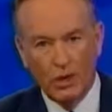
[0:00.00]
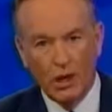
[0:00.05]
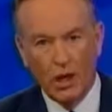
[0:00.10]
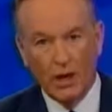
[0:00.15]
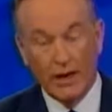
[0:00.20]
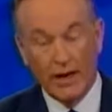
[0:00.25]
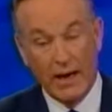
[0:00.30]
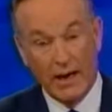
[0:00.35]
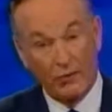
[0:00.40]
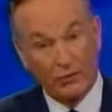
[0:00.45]

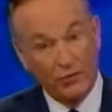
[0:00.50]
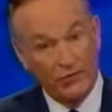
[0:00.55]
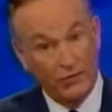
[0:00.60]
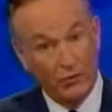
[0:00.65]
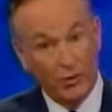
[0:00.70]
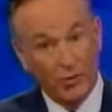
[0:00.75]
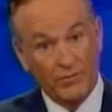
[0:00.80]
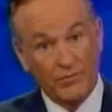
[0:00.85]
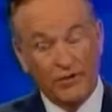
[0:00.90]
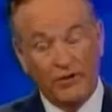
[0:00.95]
on how to
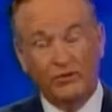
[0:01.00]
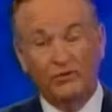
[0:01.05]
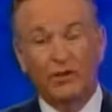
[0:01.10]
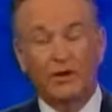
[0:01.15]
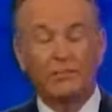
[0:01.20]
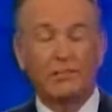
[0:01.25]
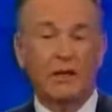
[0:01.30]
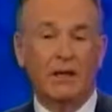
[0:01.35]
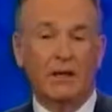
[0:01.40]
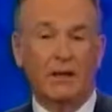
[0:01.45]
reform things
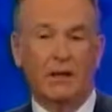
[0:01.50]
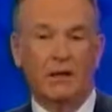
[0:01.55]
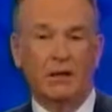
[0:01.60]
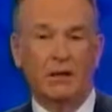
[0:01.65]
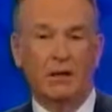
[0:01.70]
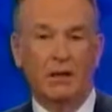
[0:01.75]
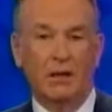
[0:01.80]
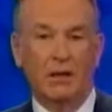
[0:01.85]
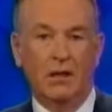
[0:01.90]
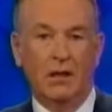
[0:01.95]
like Medicare.
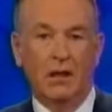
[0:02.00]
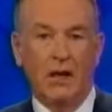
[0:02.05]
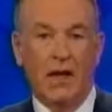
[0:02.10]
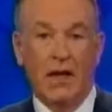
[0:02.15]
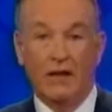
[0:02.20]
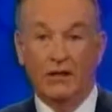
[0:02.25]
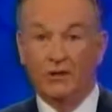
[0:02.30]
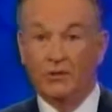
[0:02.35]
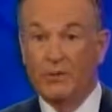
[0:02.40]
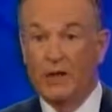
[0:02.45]

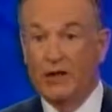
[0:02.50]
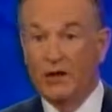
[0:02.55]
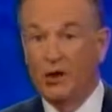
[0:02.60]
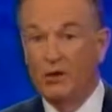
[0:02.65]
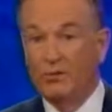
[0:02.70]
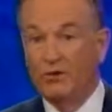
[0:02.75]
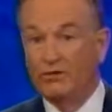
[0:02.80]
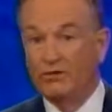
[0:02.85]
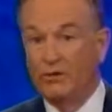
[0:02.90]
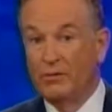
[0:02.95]
And as you may
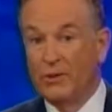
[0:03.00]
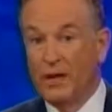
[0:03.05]
know, Mr.